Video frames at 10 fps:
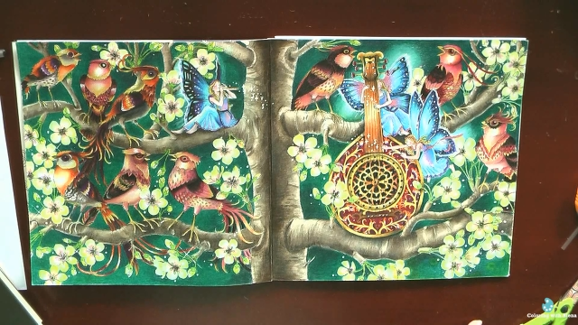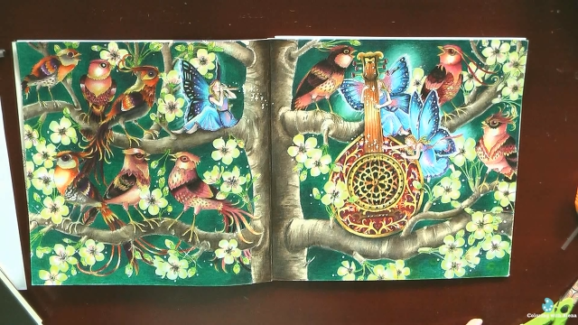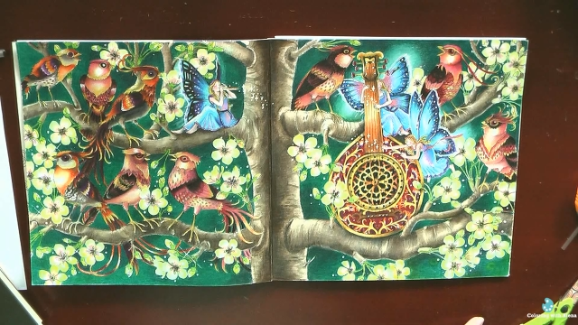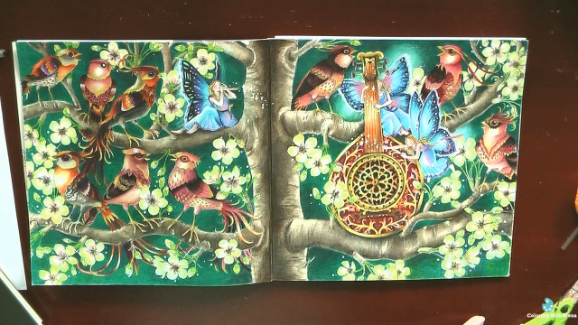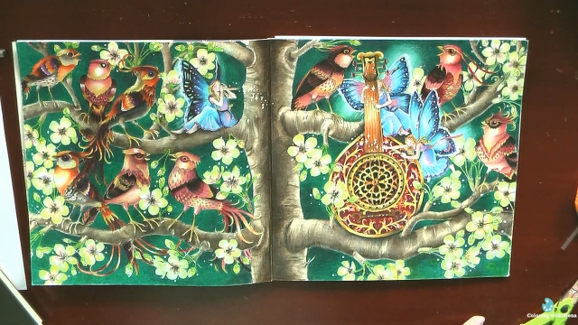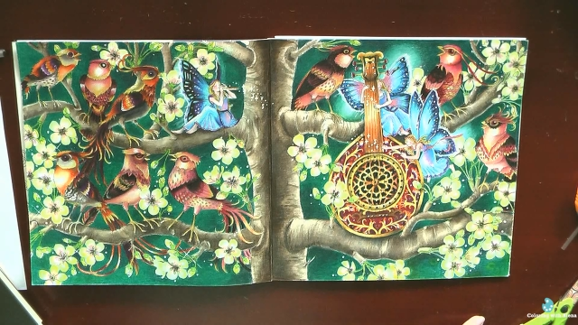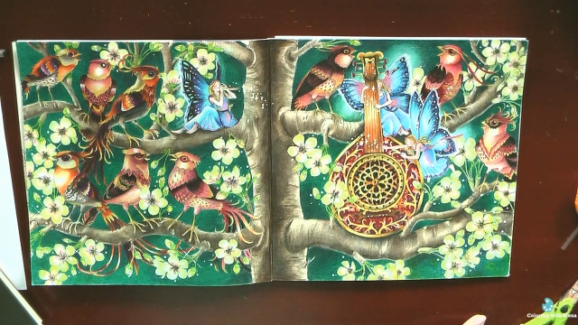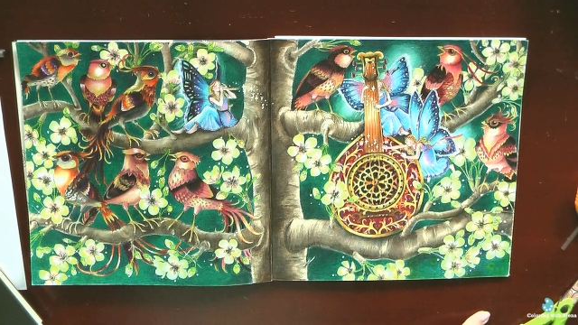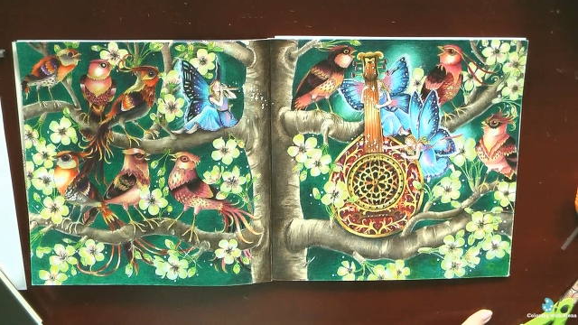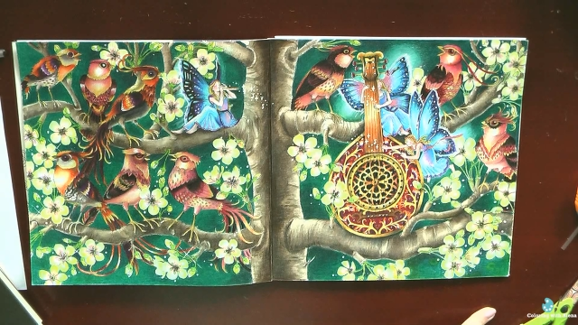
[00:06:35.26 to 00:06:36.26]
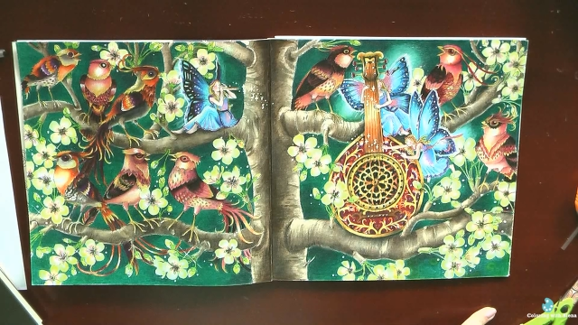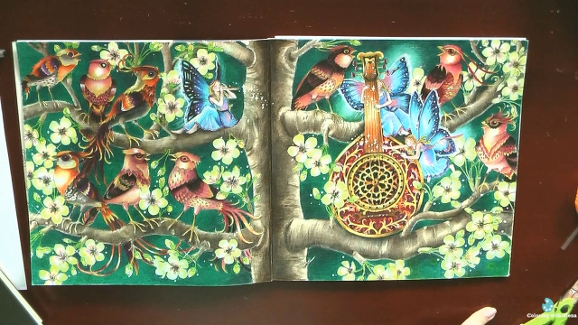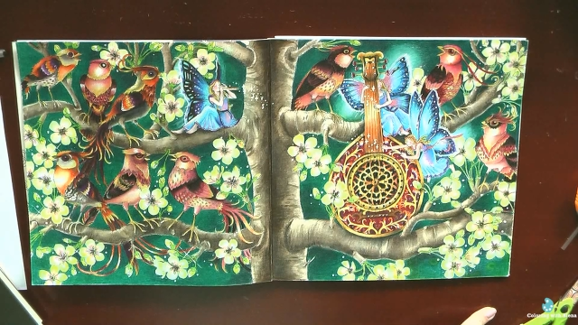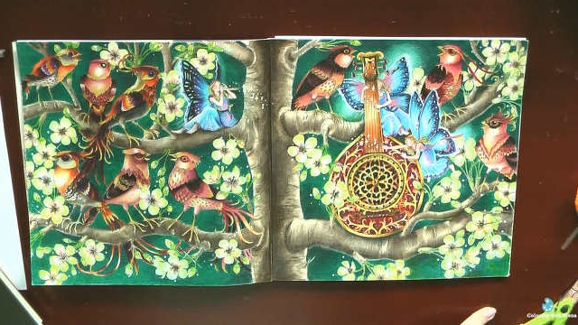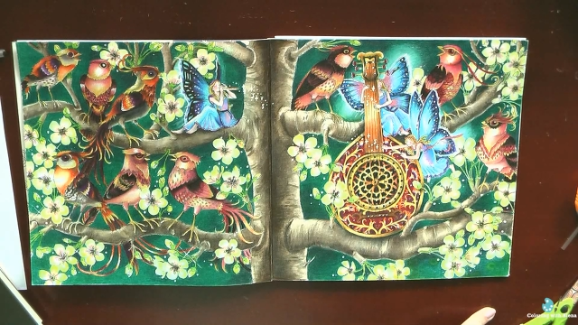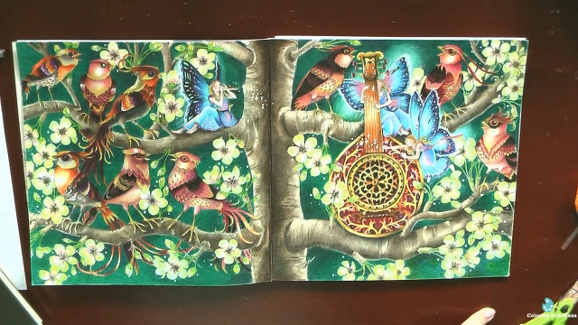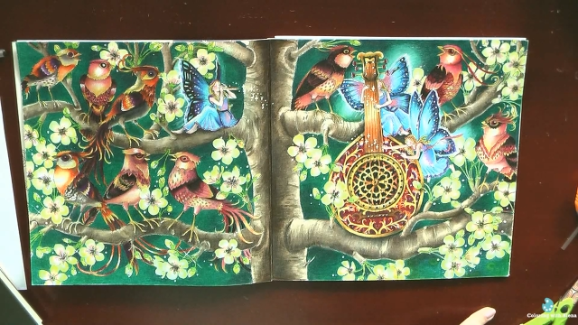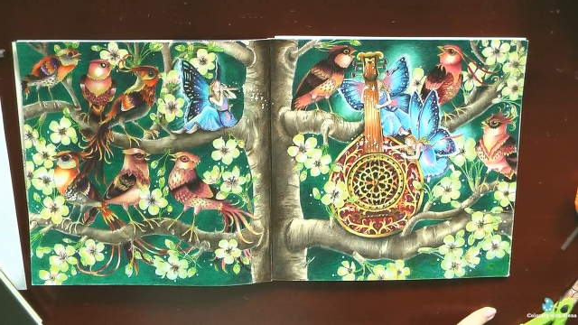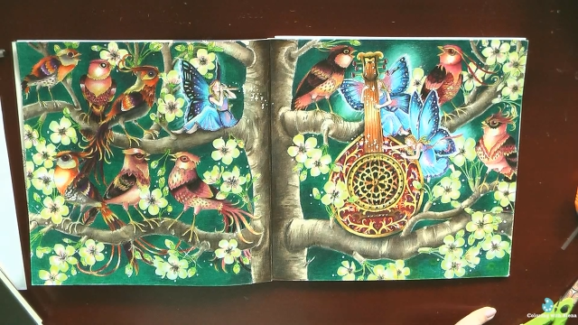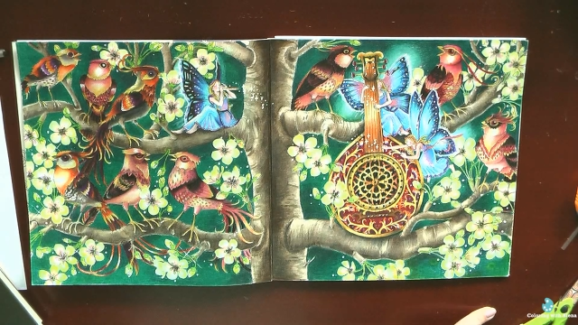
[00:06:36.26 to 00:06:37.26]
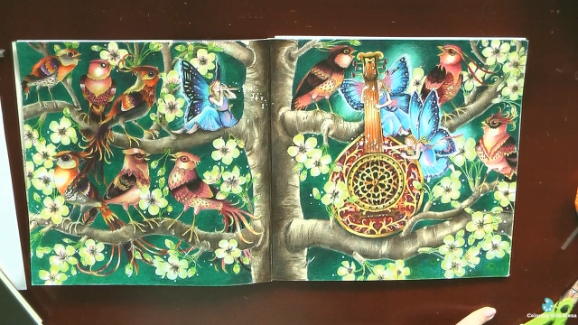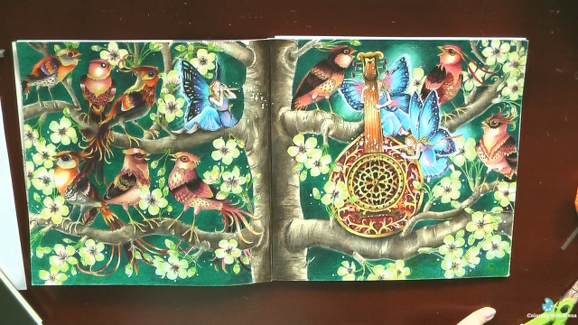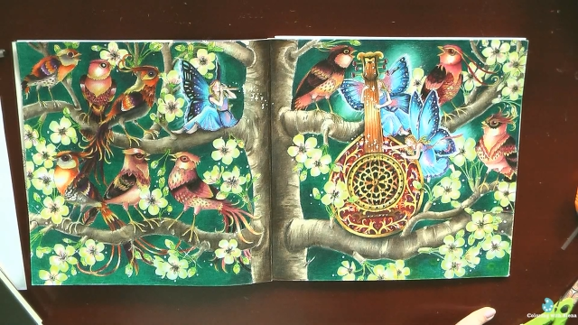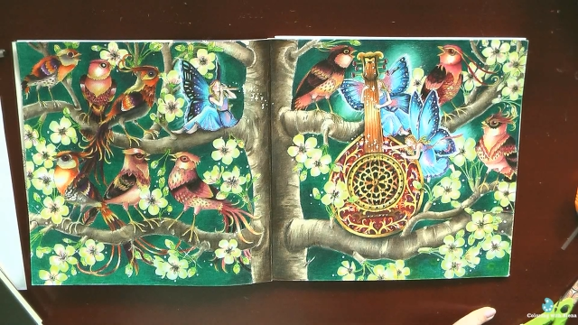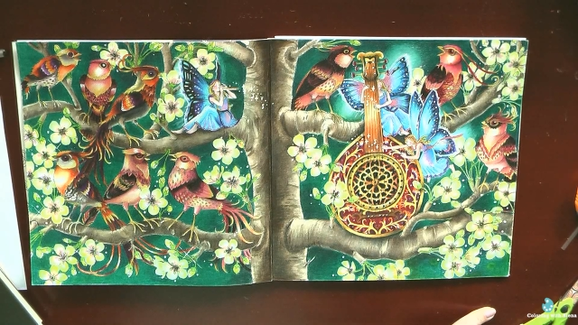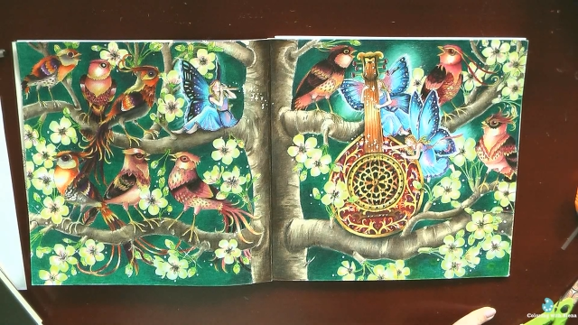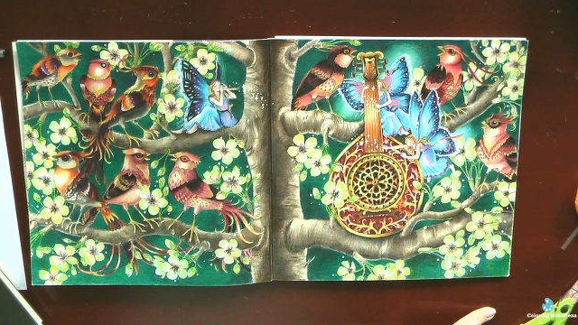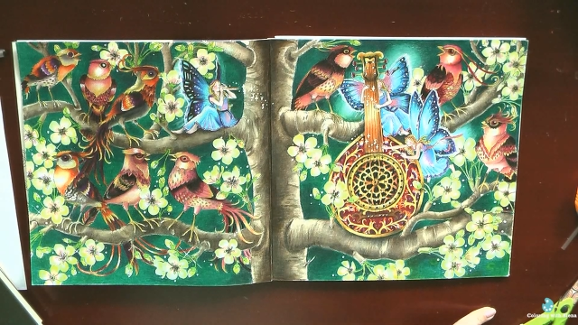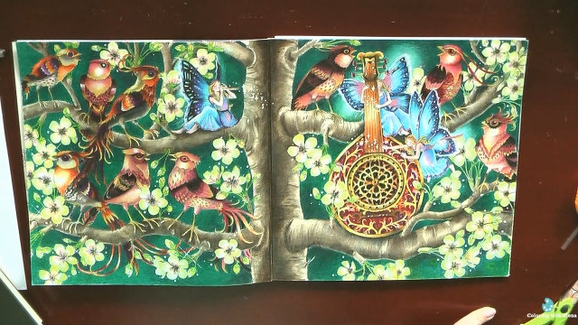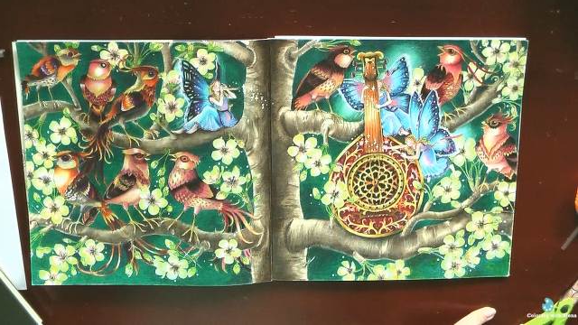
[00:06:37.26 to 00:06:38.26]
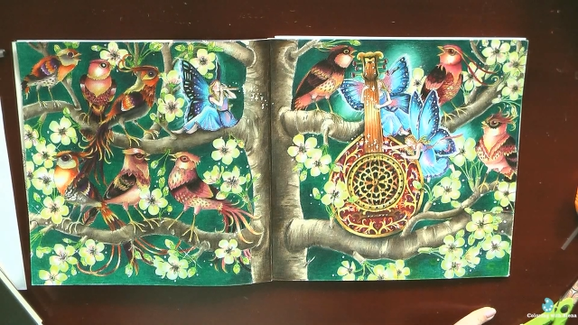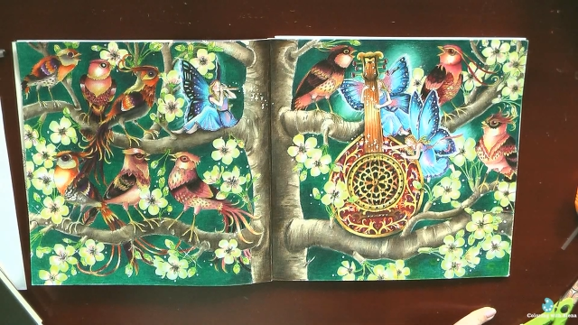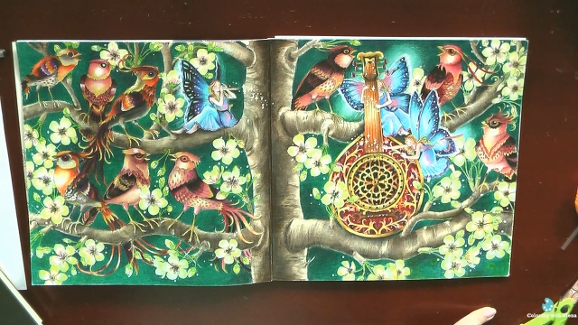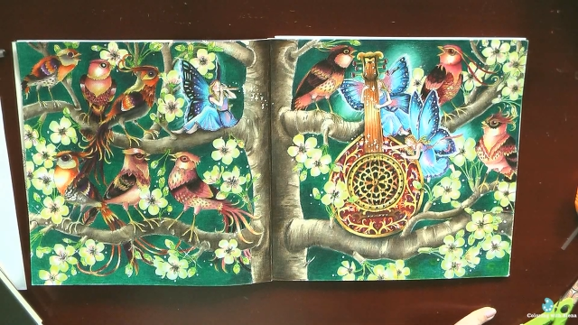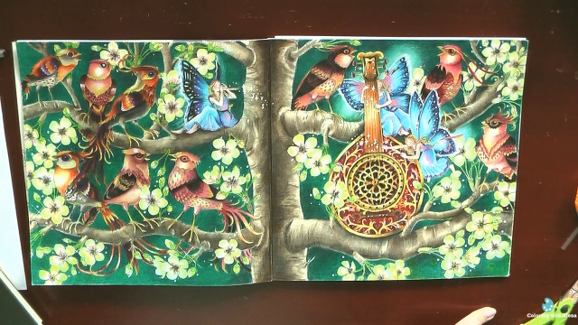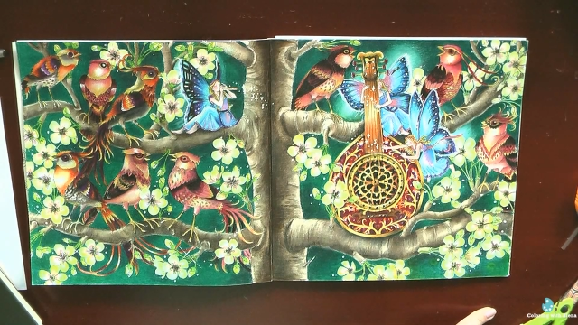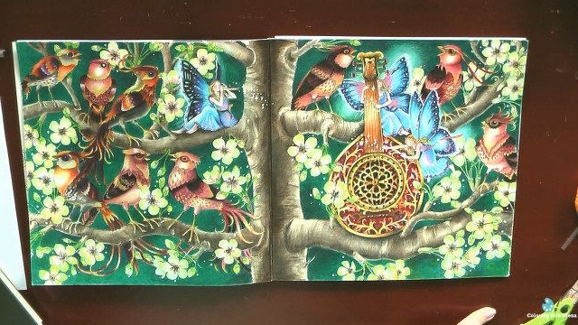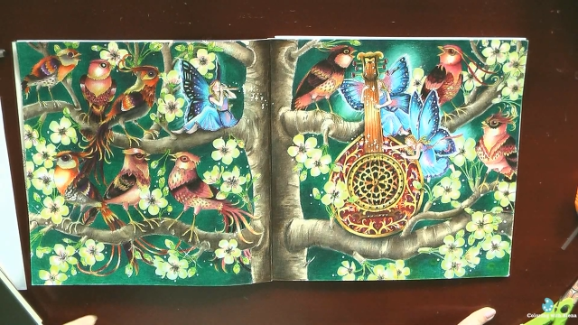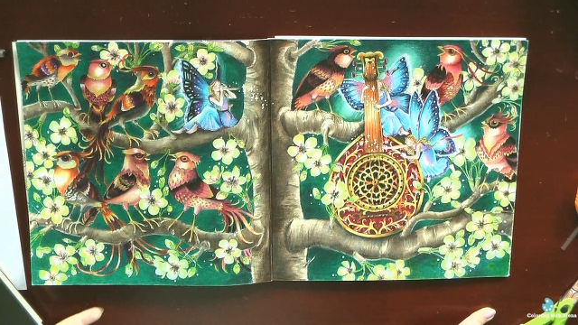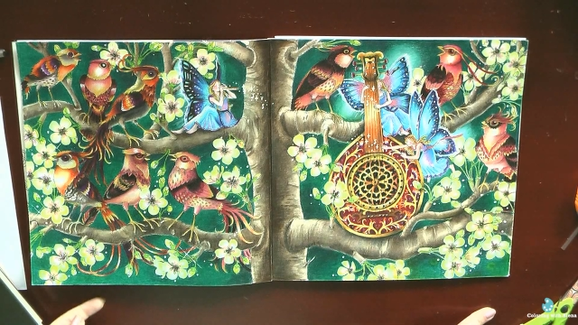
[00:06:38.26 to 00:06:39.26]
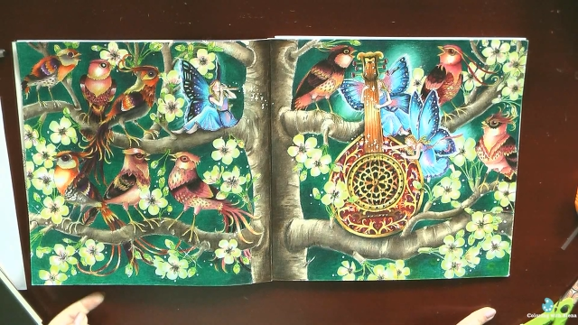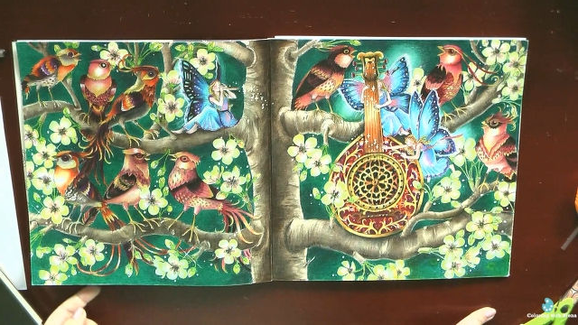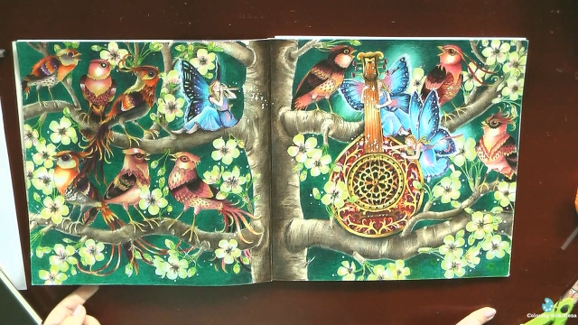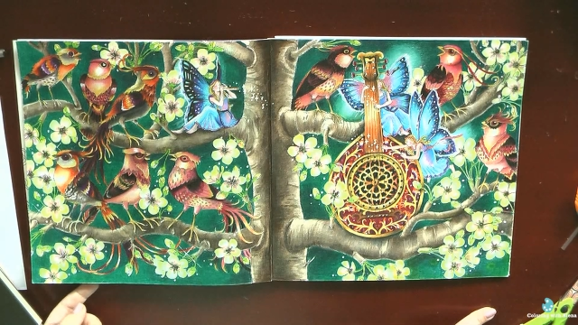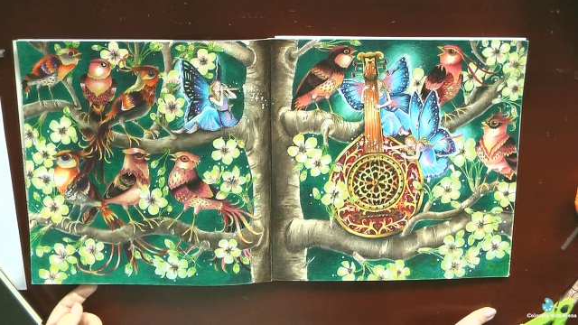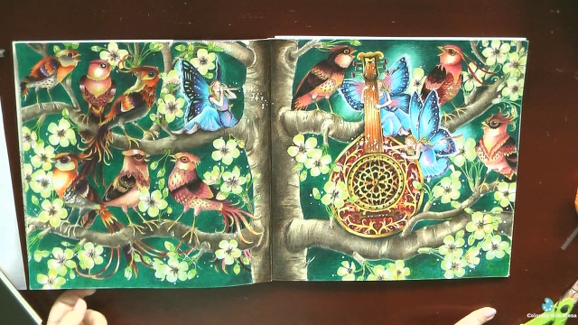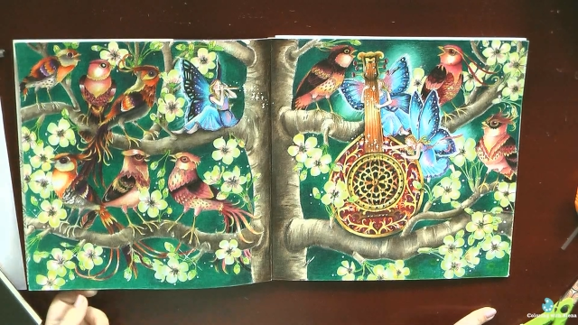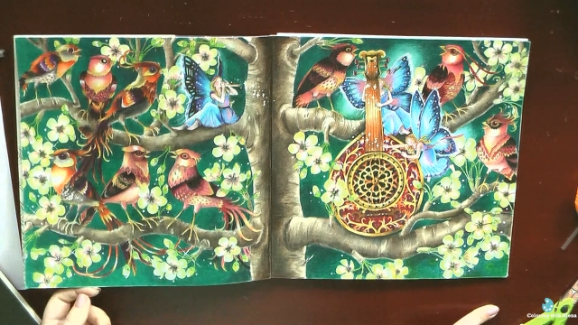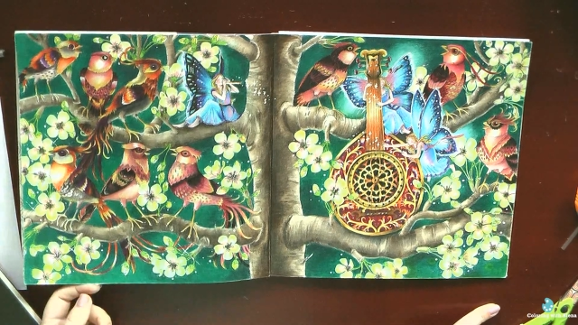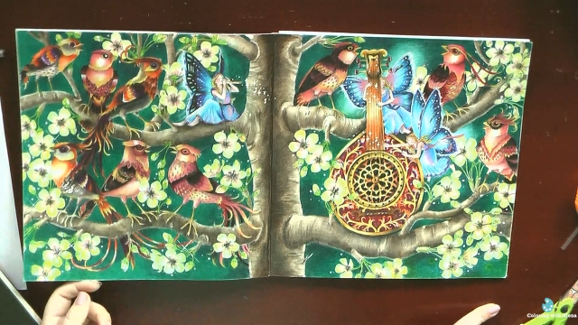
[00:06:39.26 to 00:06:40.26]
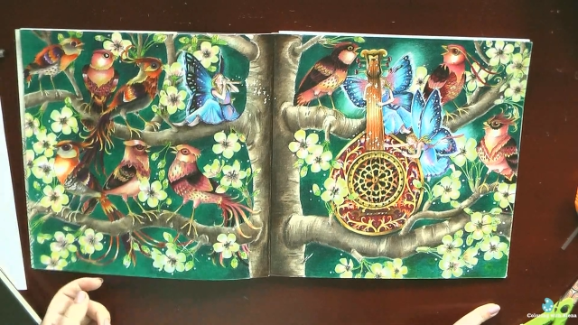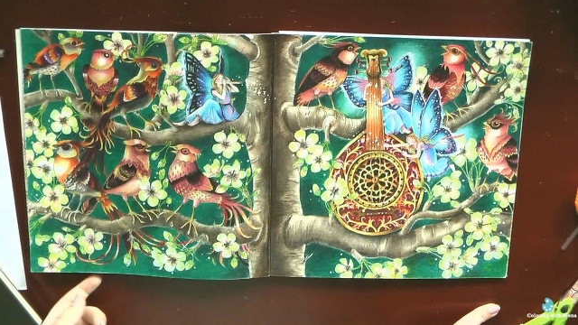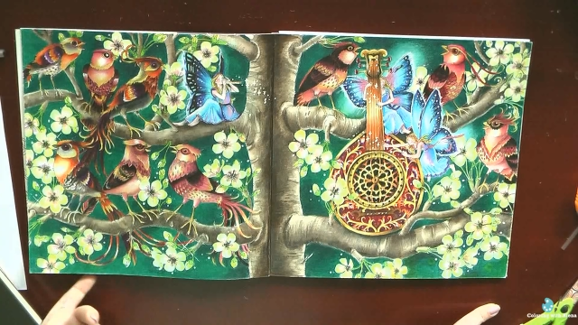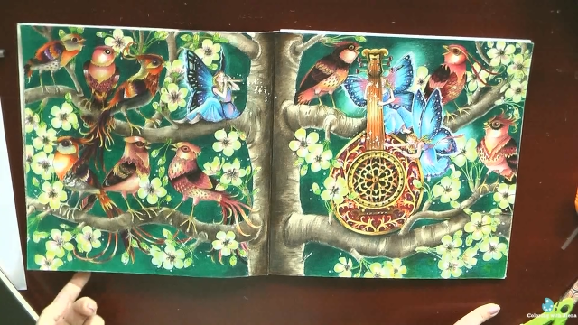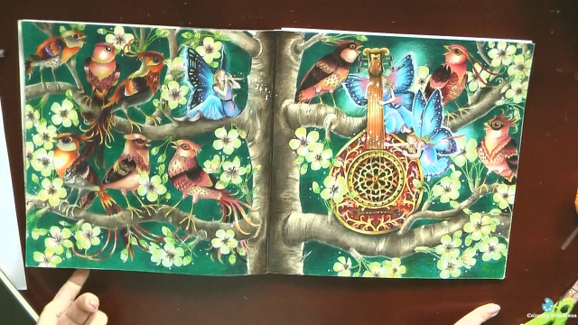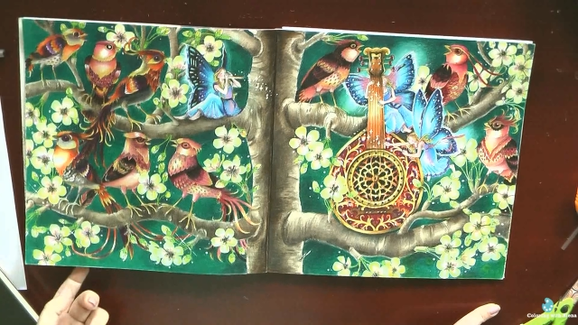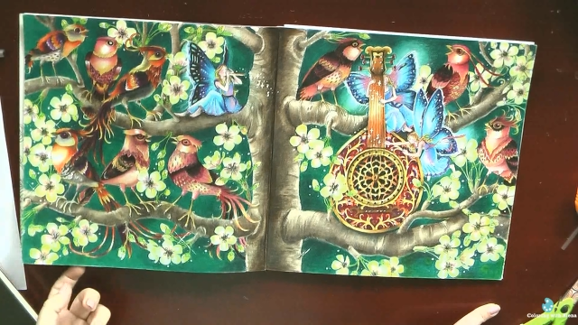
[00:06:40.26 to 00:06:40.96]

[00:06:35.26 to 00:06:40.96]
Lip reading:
[unreadable: no face in view]